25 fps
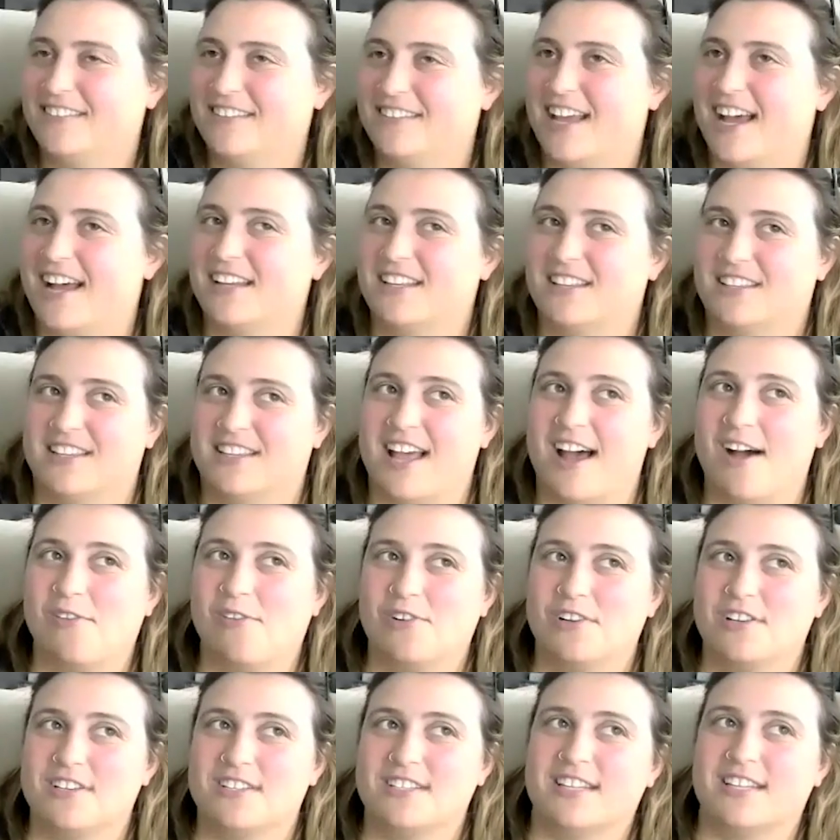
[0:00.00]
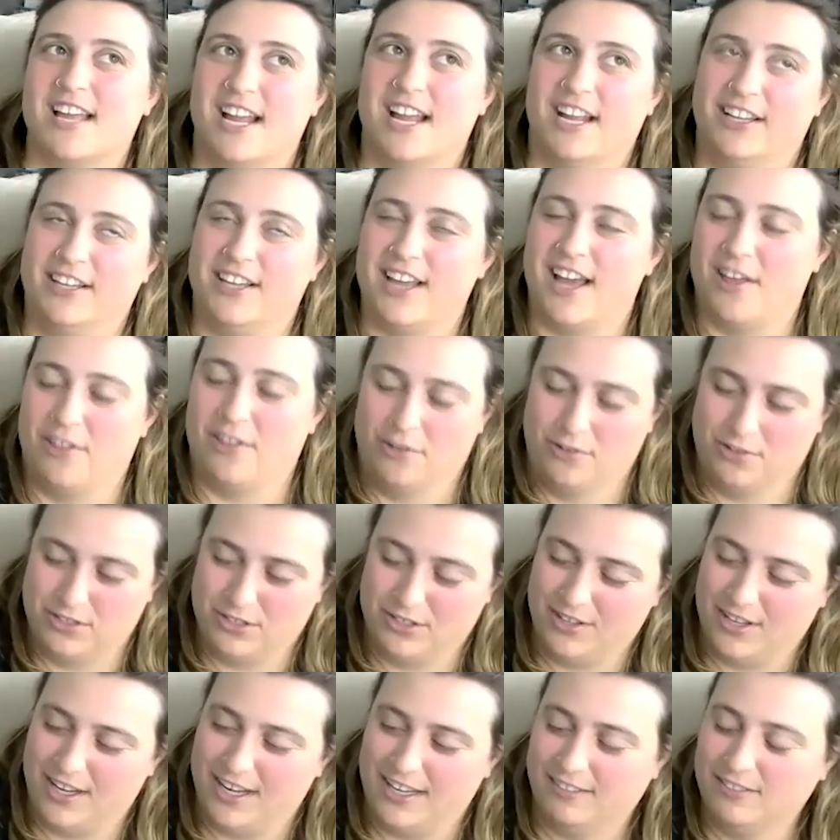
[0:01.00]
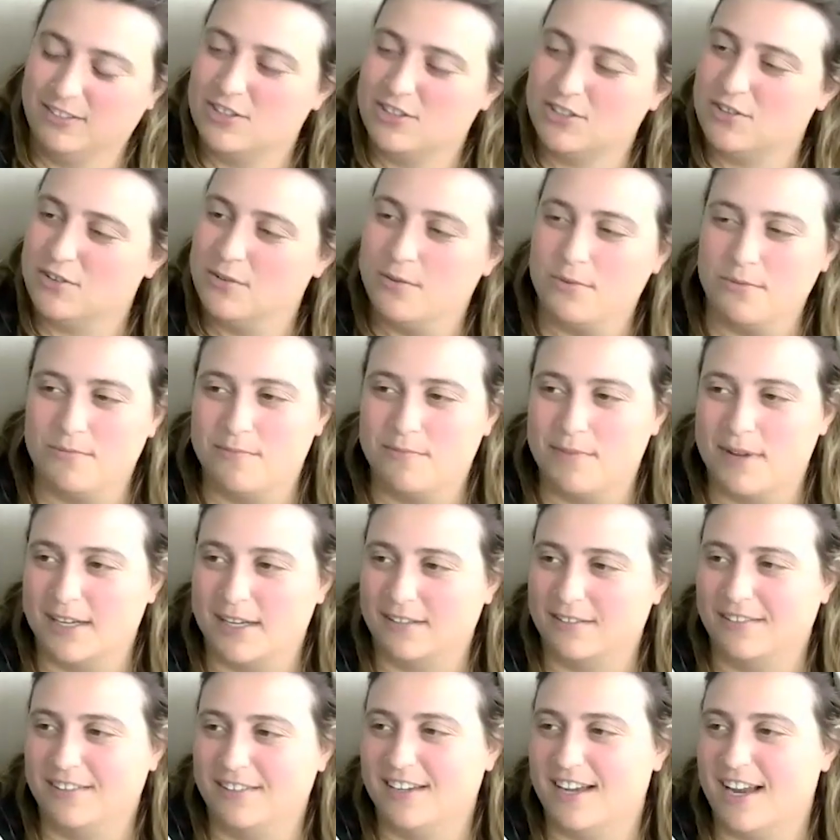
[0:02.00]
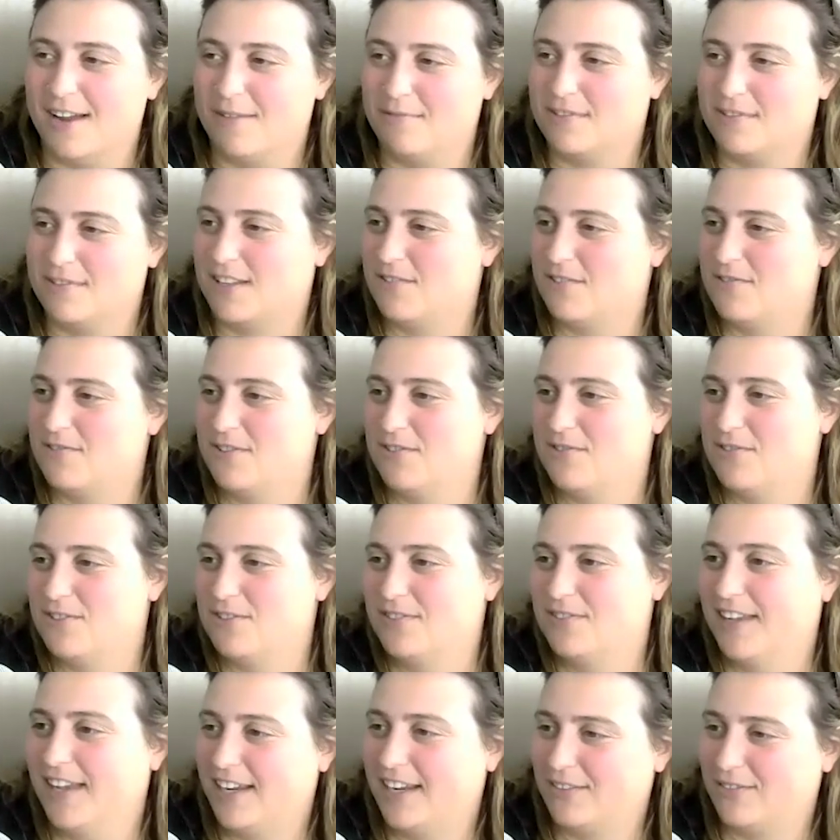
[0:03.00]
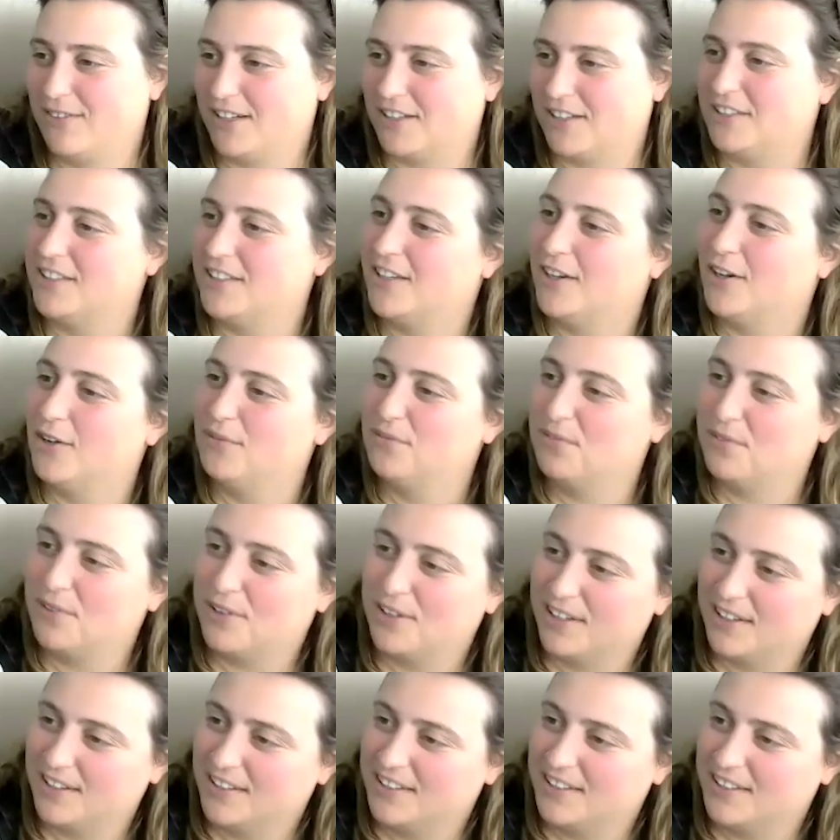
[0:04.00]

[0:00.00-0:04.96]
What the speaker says: That was like, those are like two big names that we would like fucking kill for.